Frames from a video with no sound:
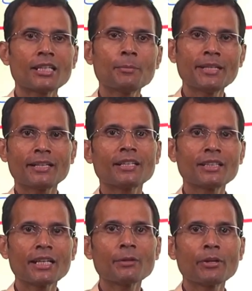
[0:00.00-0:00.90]
immediately
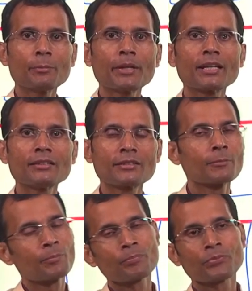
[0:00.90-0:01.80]
the event begins.
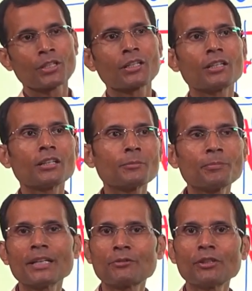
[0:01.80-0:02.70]
Uh,
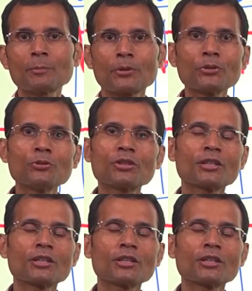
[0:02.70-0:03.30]
it will produce